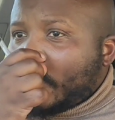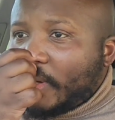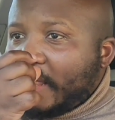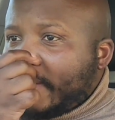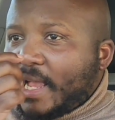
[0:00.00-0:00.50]

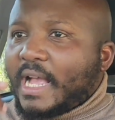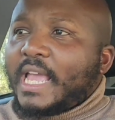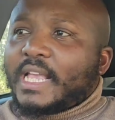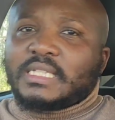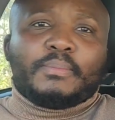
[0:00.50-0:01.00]
Whenever a guy
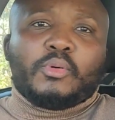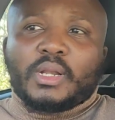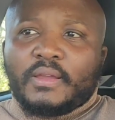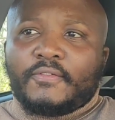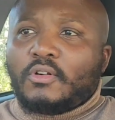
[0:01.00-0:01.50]
gets the ball,
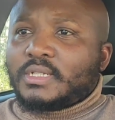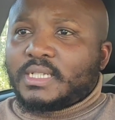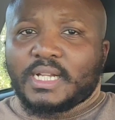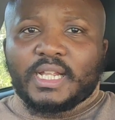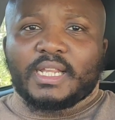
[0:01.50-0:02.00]
he falls
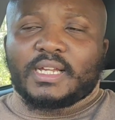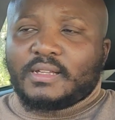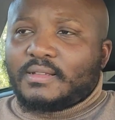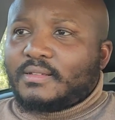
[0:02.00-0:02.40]
as a cleaner.